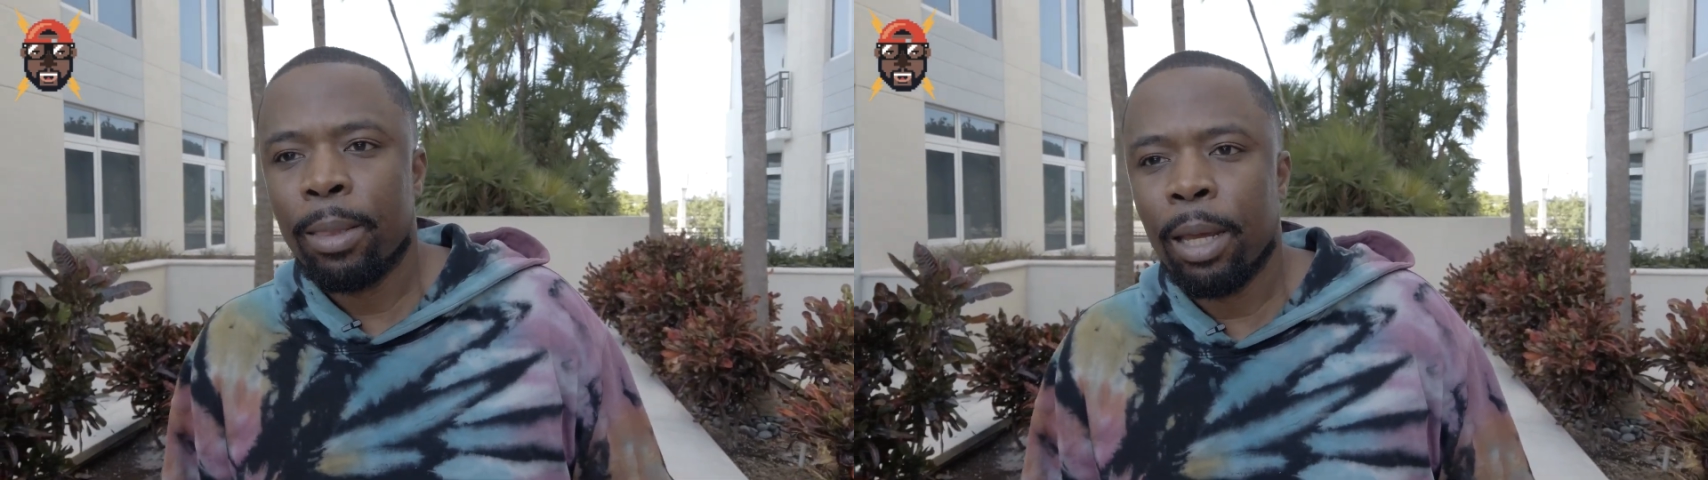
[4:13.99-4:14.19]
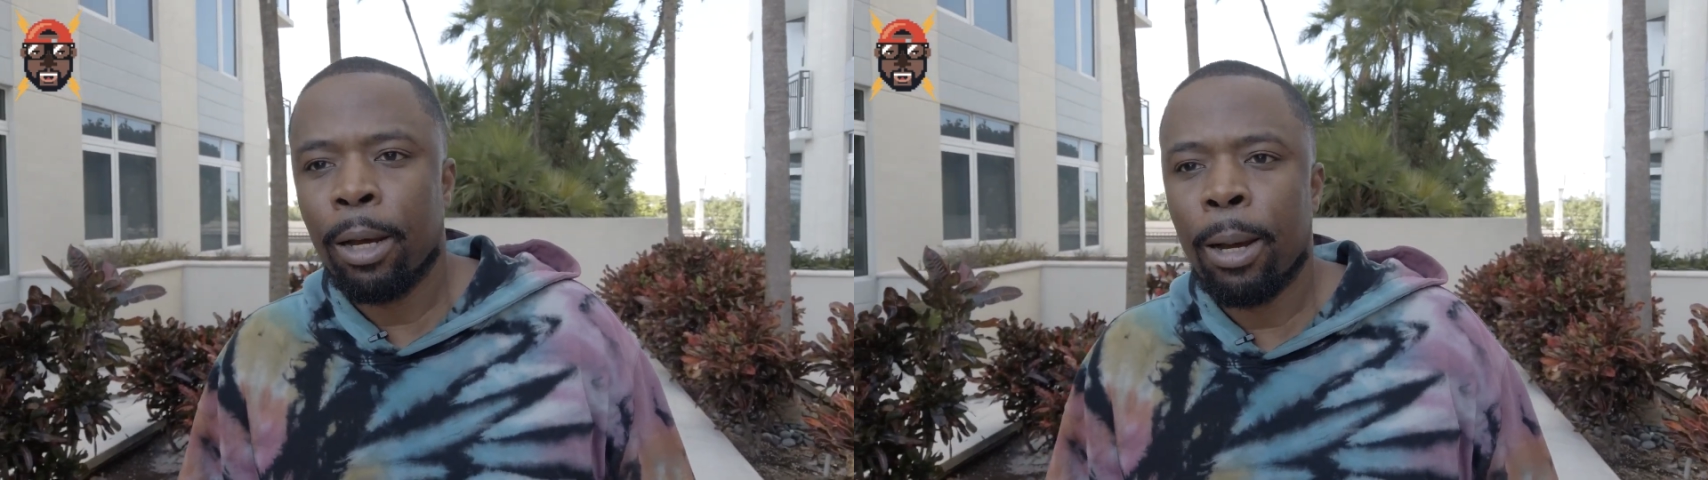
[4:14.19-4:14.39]

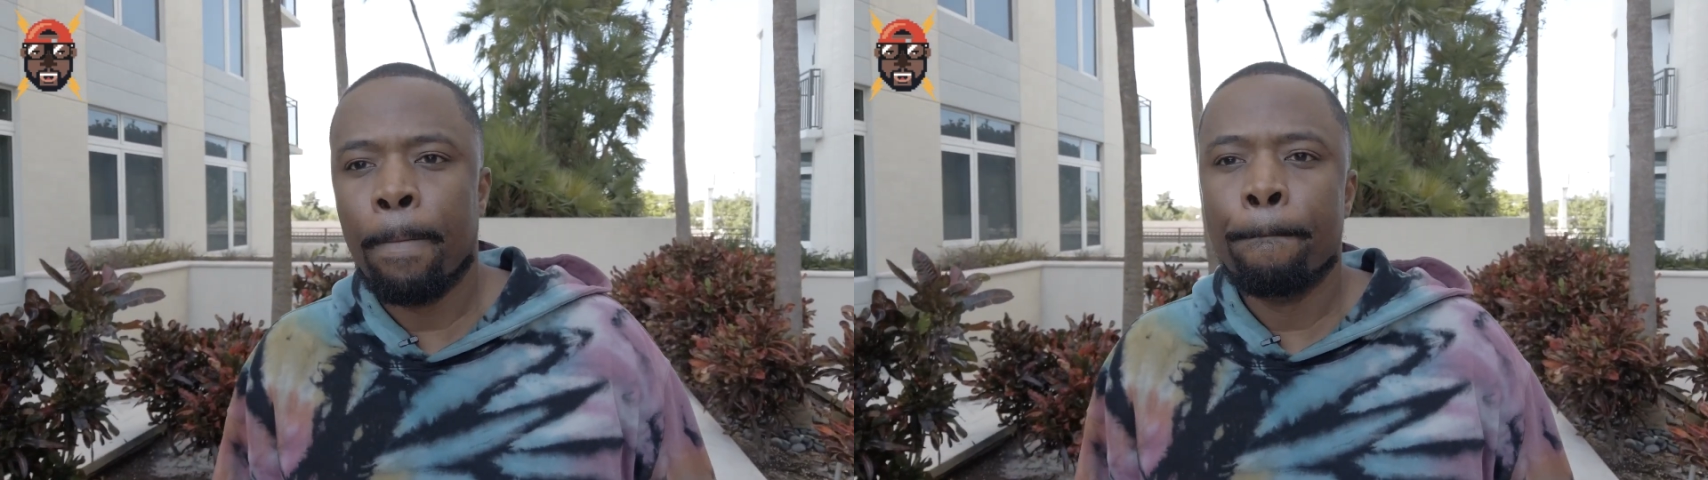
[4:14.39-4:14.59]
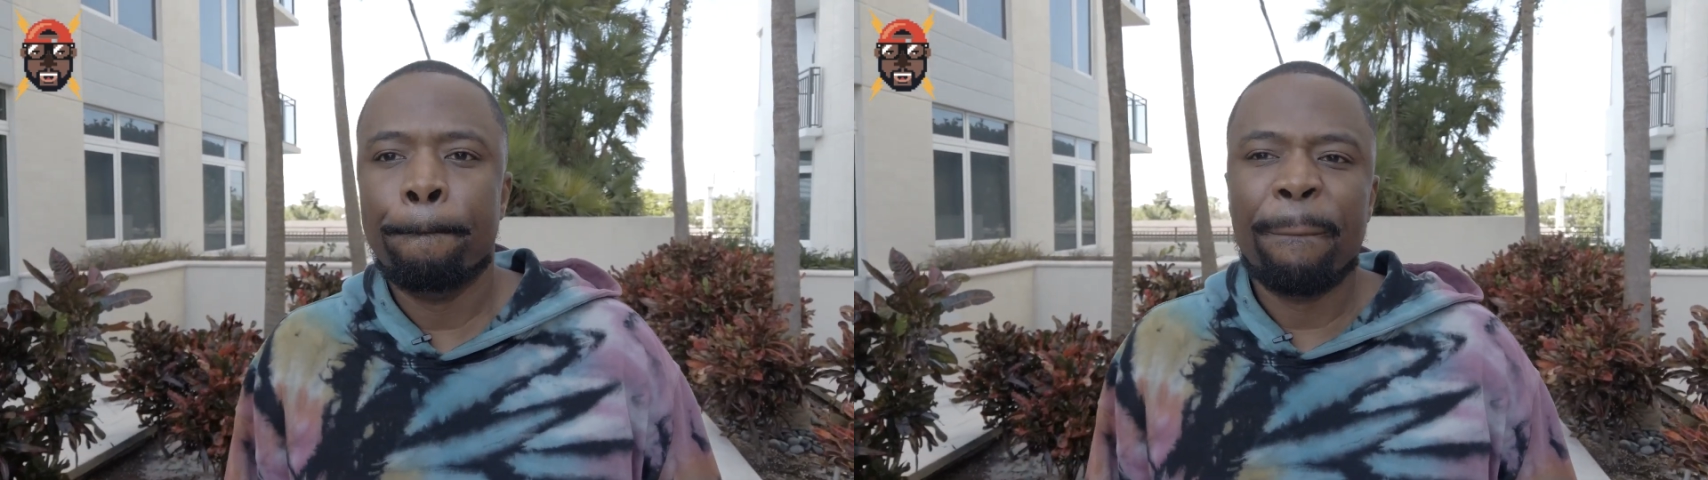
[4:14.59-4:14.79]
Then, you
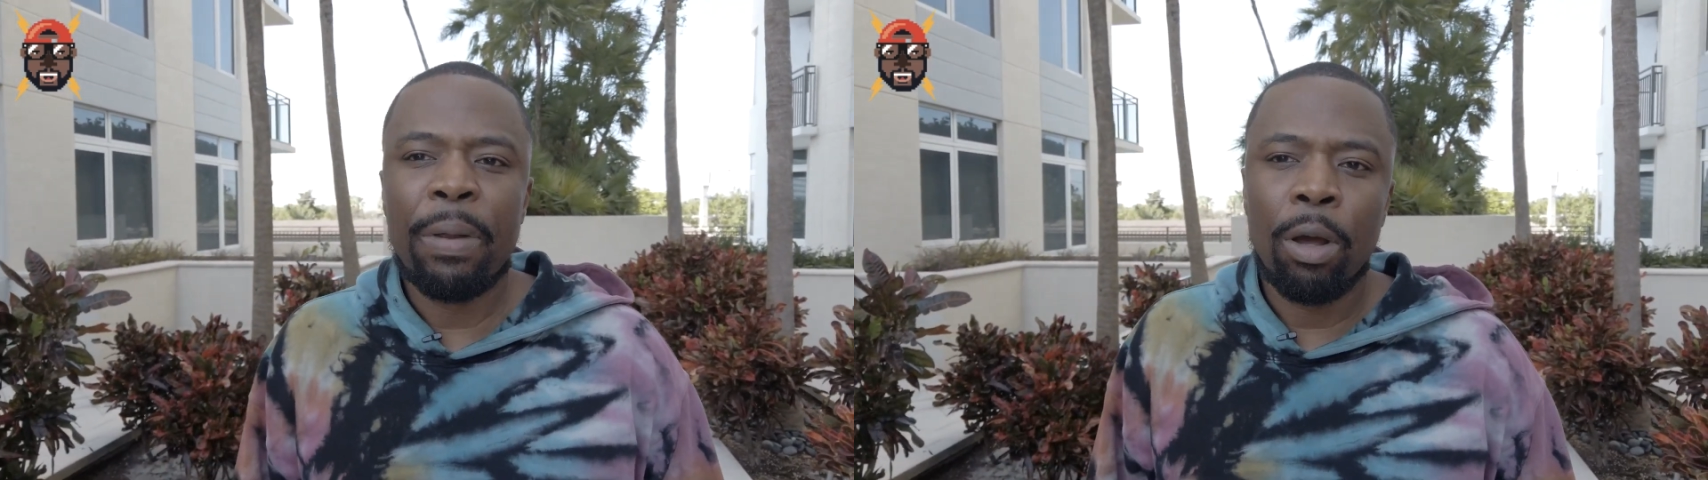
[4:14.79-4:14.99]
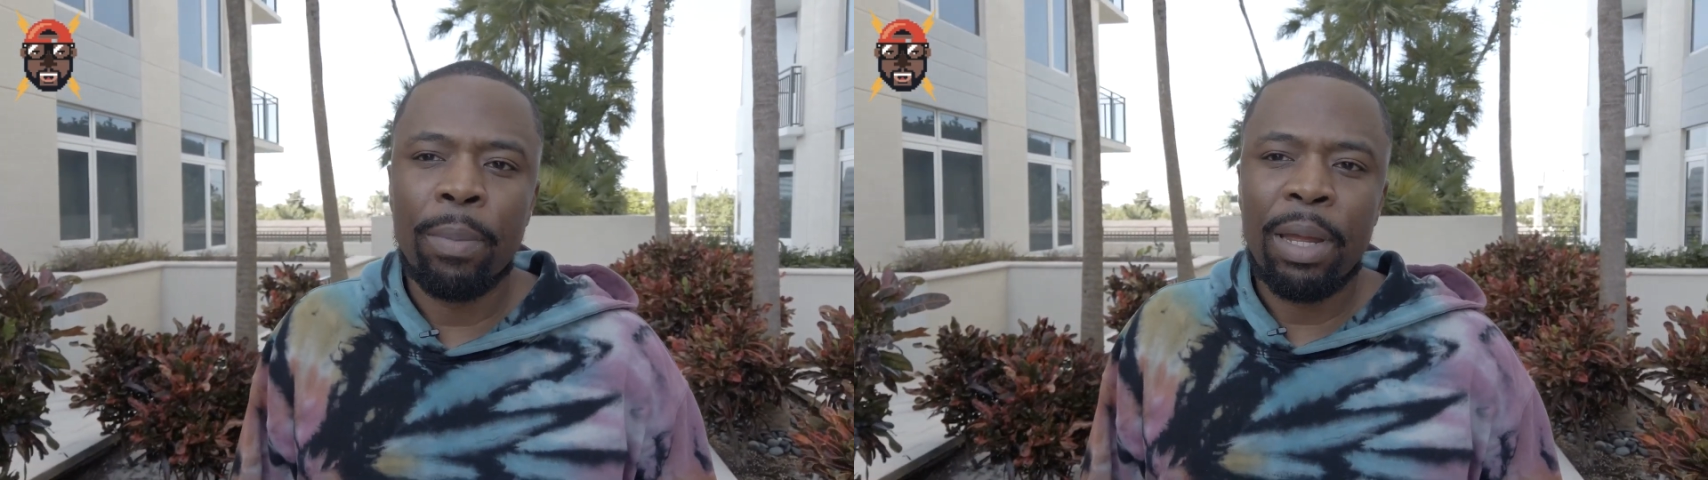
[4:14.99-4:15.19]
know
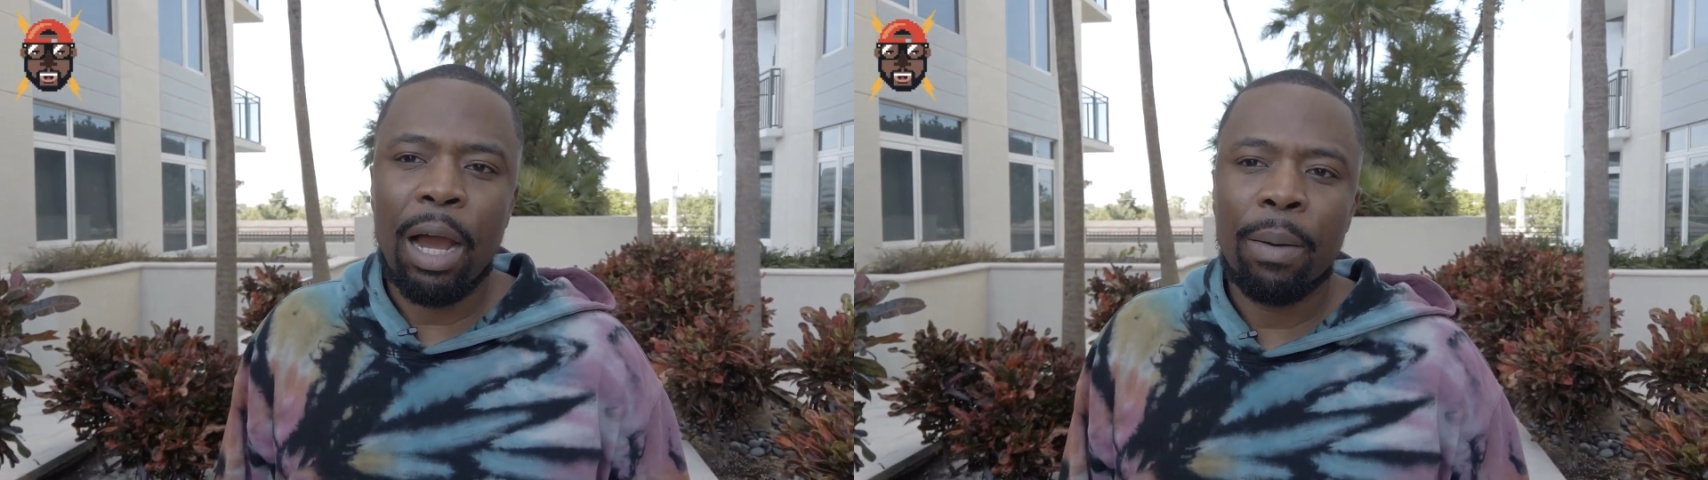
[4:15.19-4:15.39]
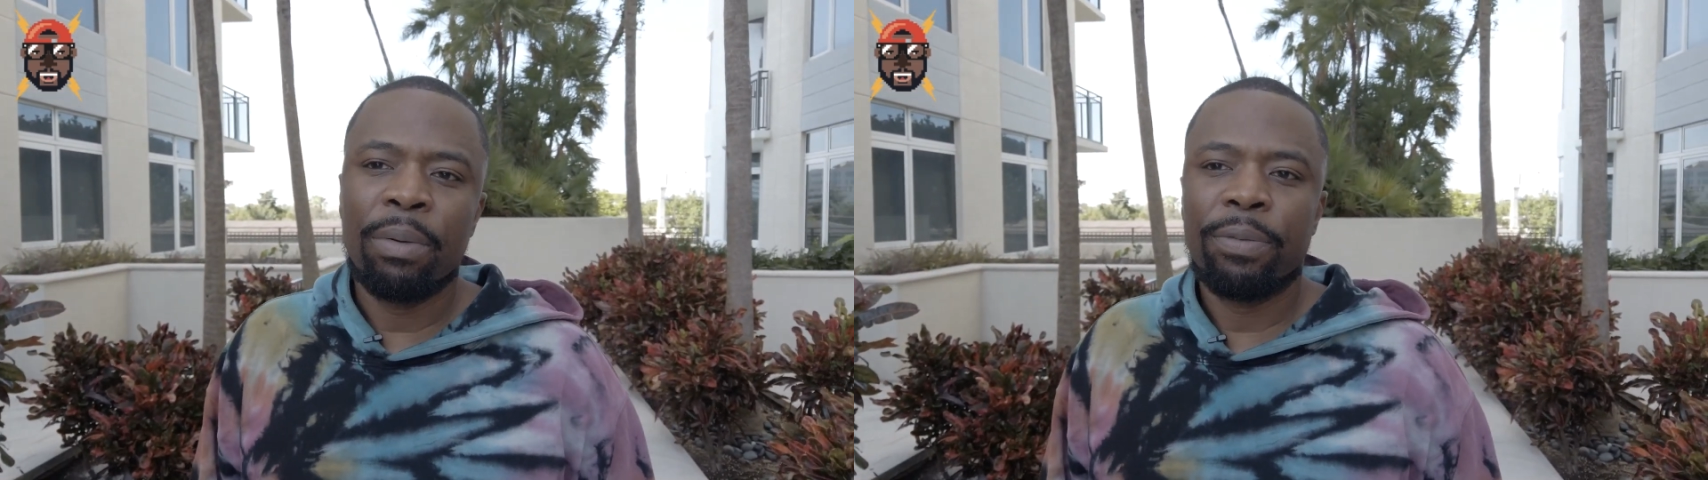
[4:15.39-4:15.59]
what I mean,
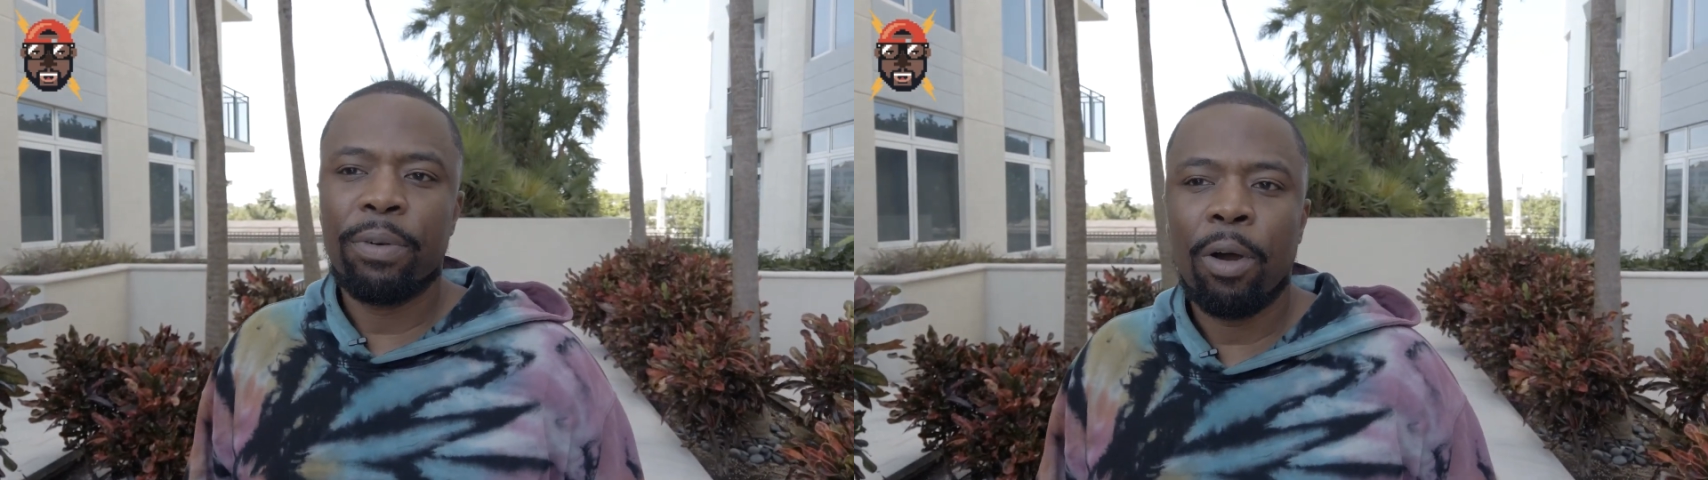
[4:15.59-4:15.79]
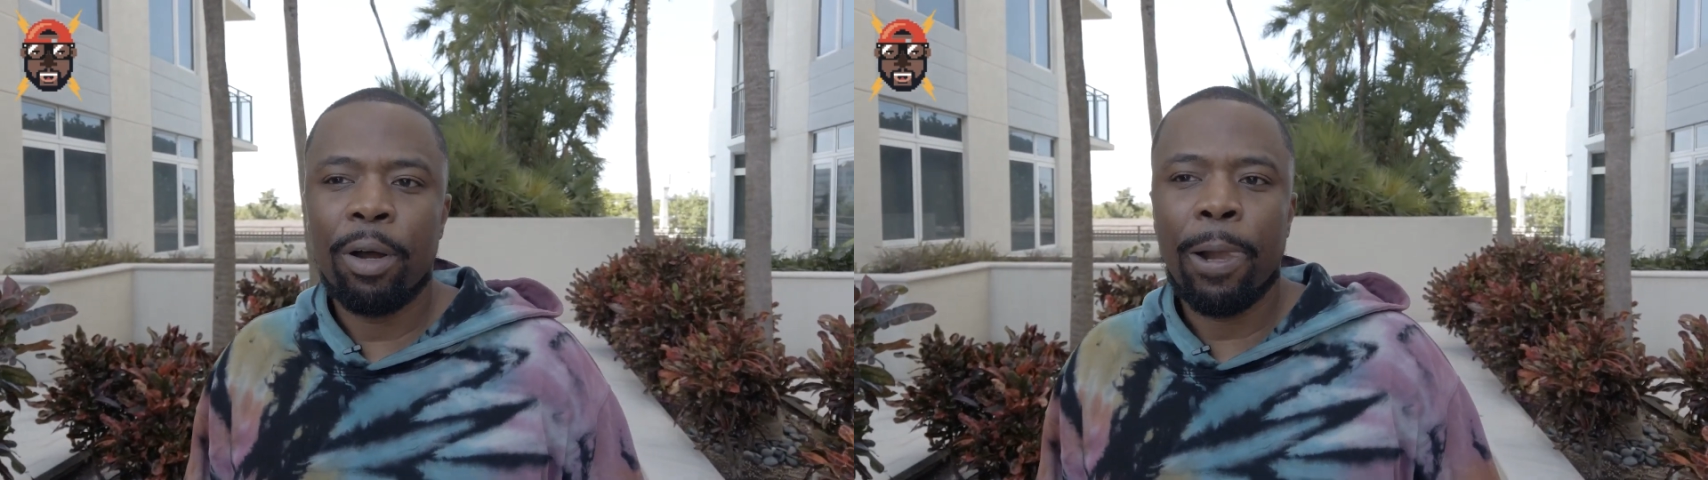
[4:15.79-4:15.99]
I'm in
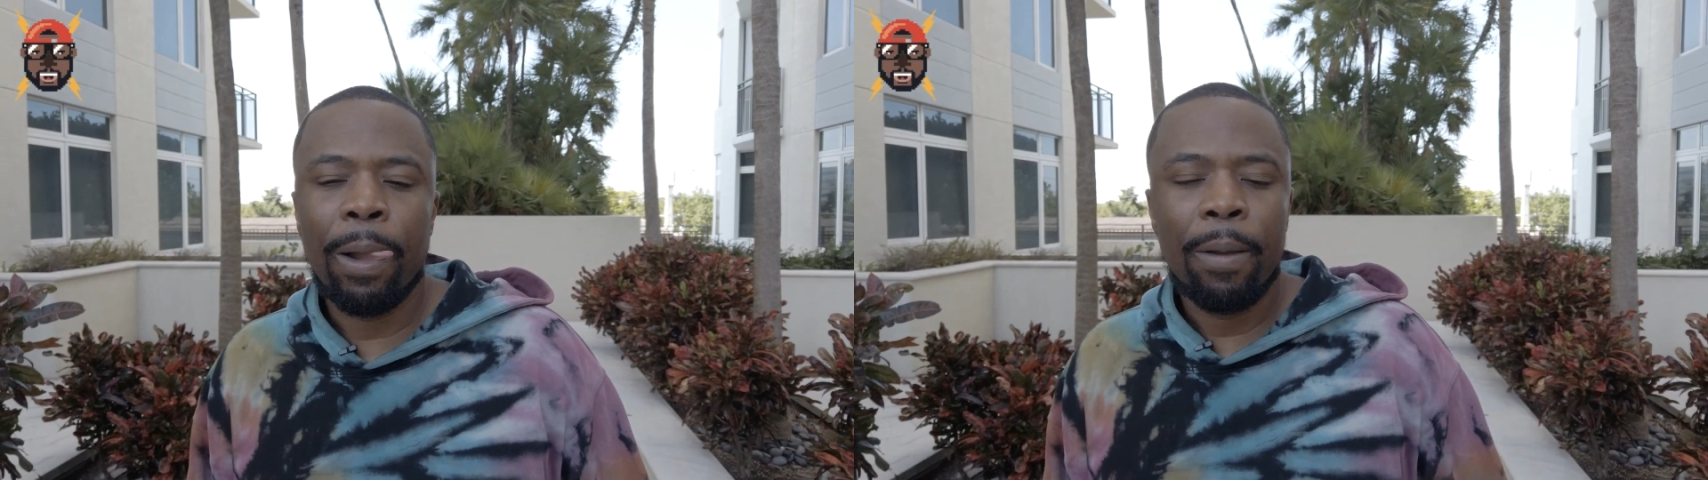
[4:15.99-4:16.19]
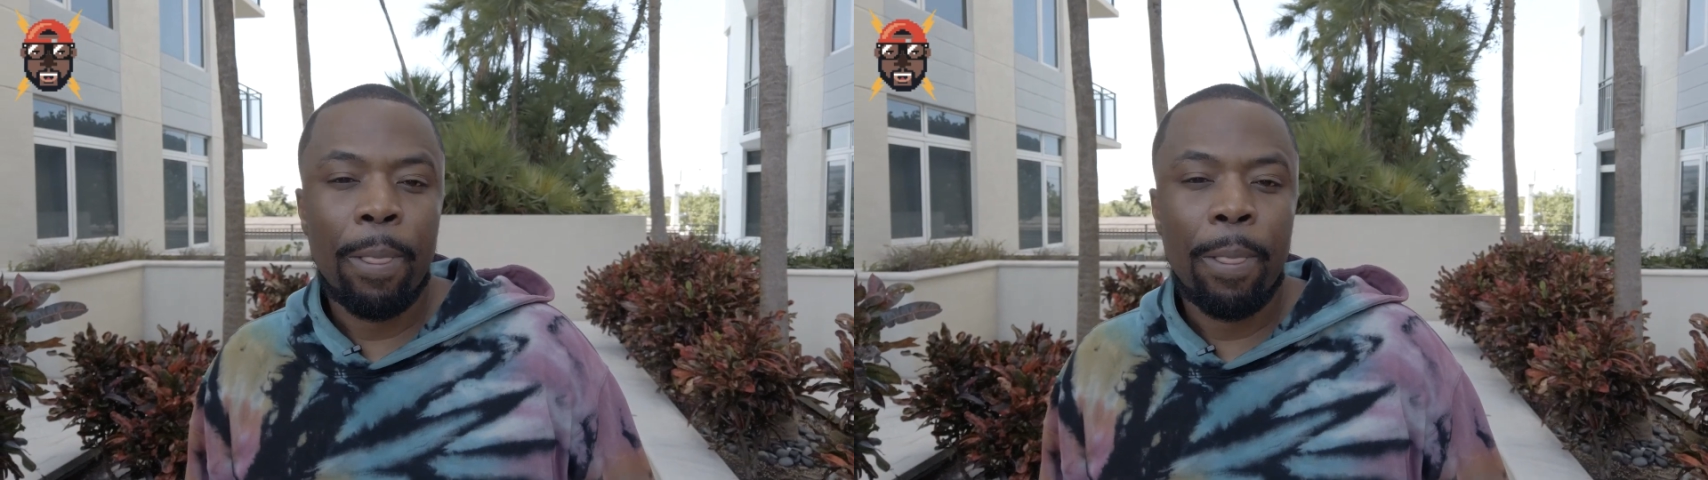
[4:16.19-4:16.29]
Florida,